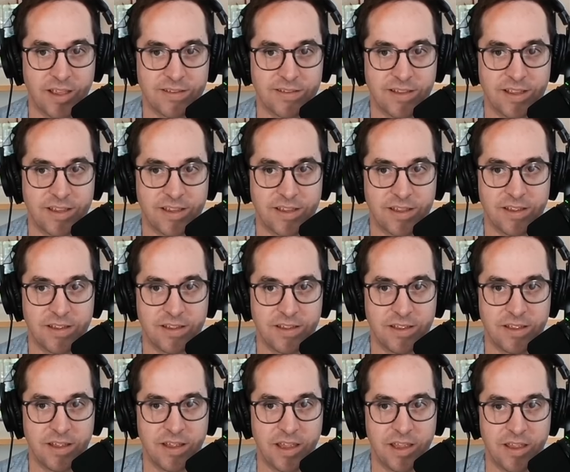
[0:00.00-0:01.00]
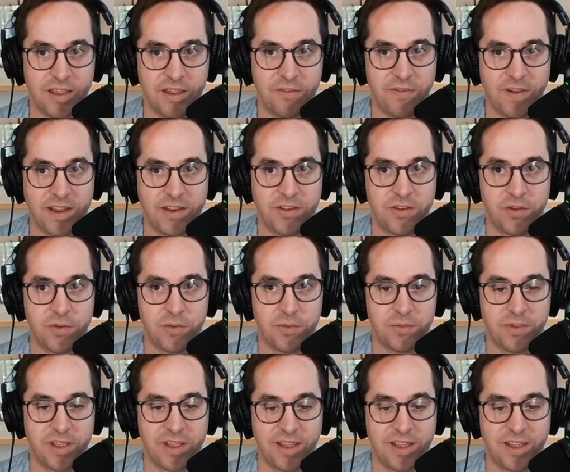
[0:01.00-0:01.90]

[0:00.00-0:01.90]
Like if I do